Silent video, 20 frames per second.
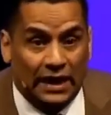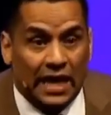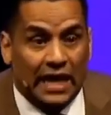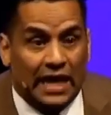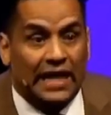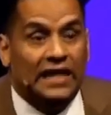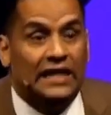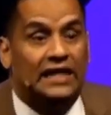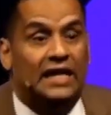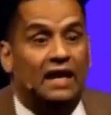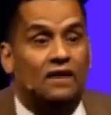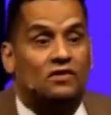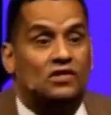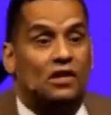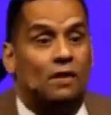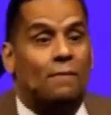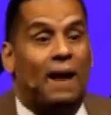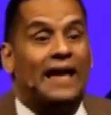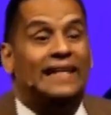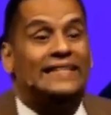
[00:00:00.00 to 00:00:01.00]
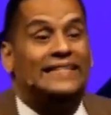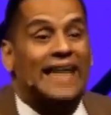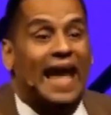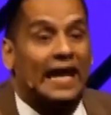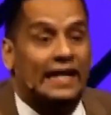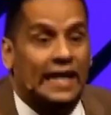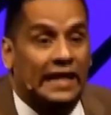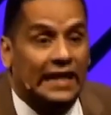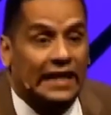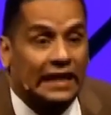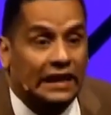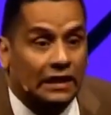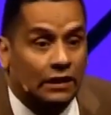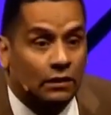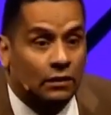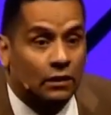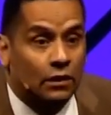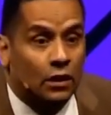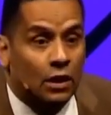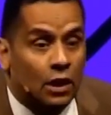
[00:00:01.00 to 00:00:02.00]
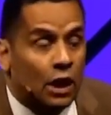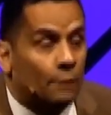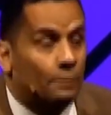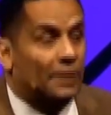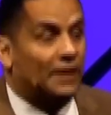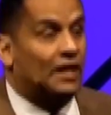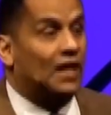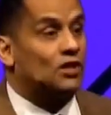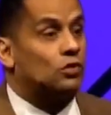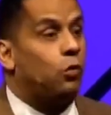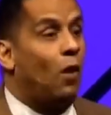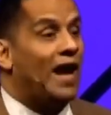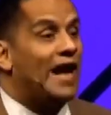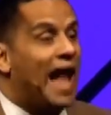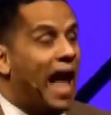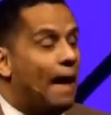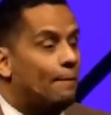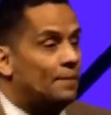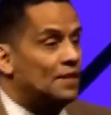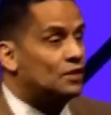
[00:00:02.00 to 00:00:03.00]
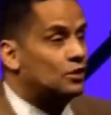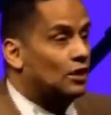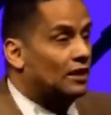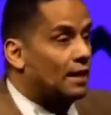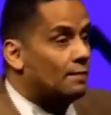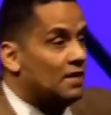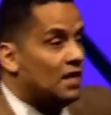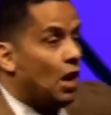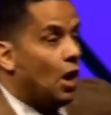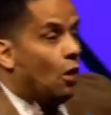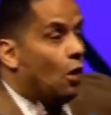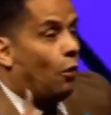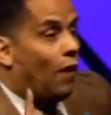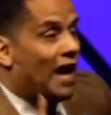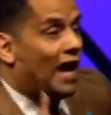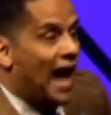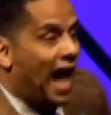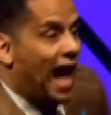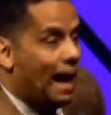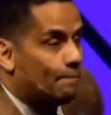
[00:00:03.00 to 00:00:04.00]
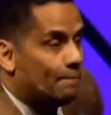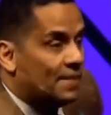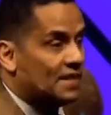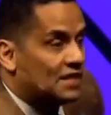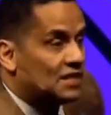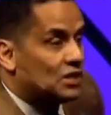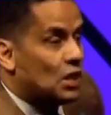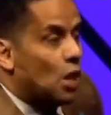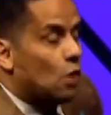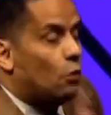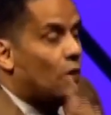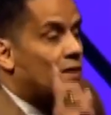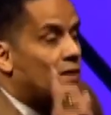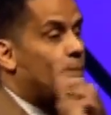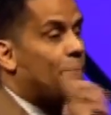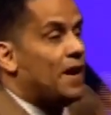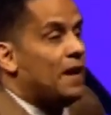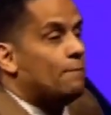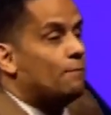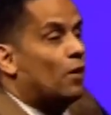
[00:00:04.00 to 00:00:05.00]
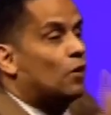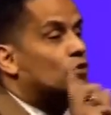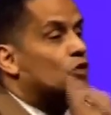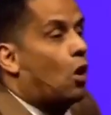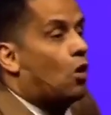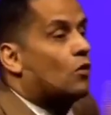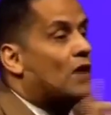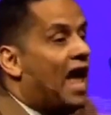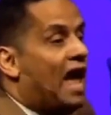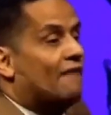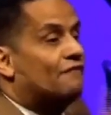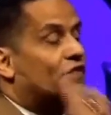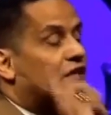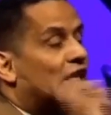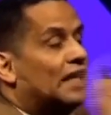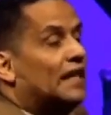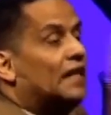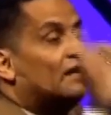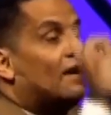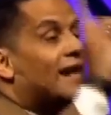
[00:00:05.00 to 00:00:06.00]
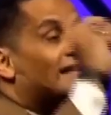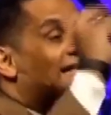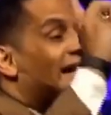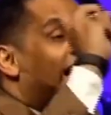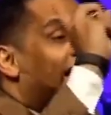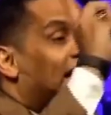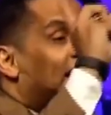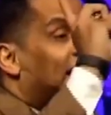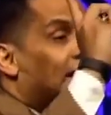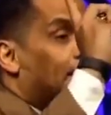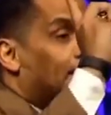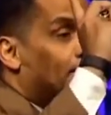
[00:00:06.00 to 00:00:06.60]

He gives them identity. Because what happens, look at me, what happens when people don't have clear identity?